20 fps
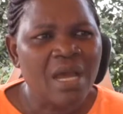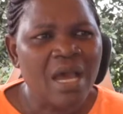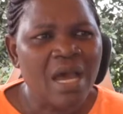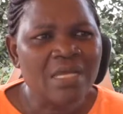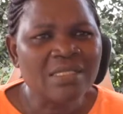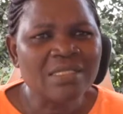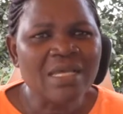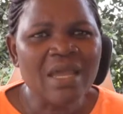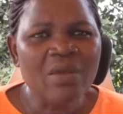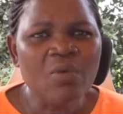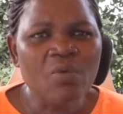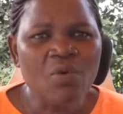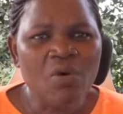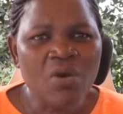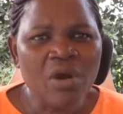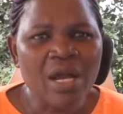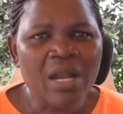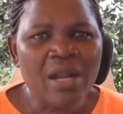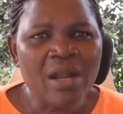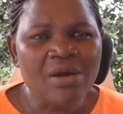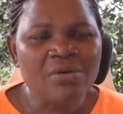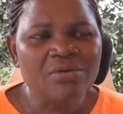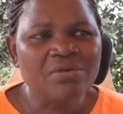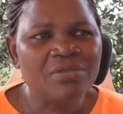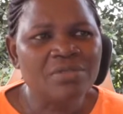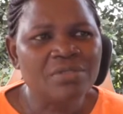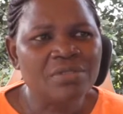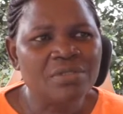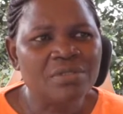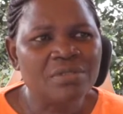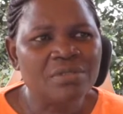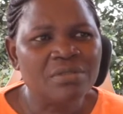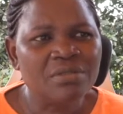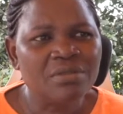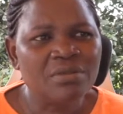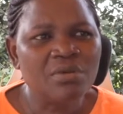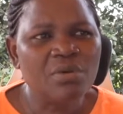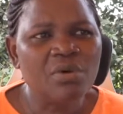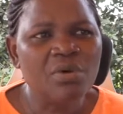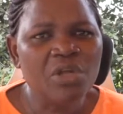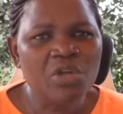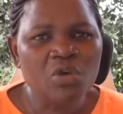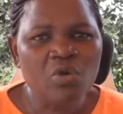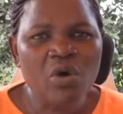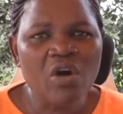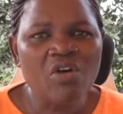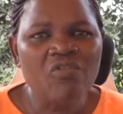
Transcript: as I walk around, go into